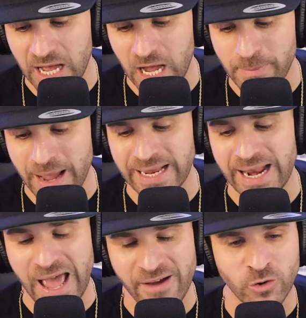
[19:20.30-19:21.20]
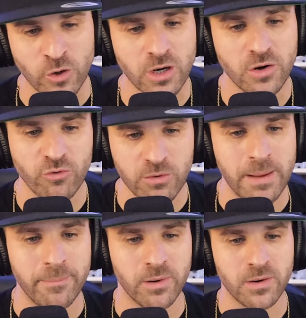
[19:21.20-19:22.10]
time I can ever
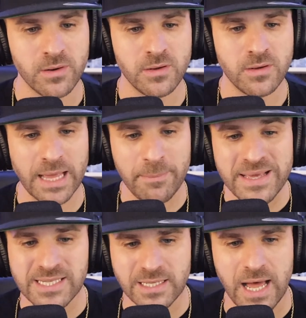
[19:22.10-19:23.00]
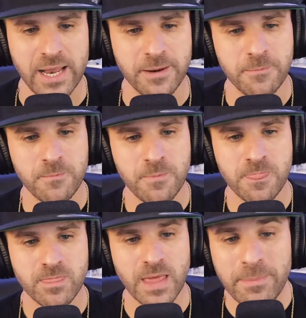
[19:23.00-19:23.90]
remember. That means a lot.
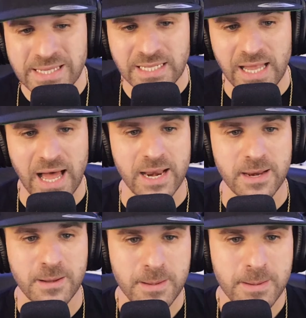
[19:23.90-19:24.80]
That means a lot.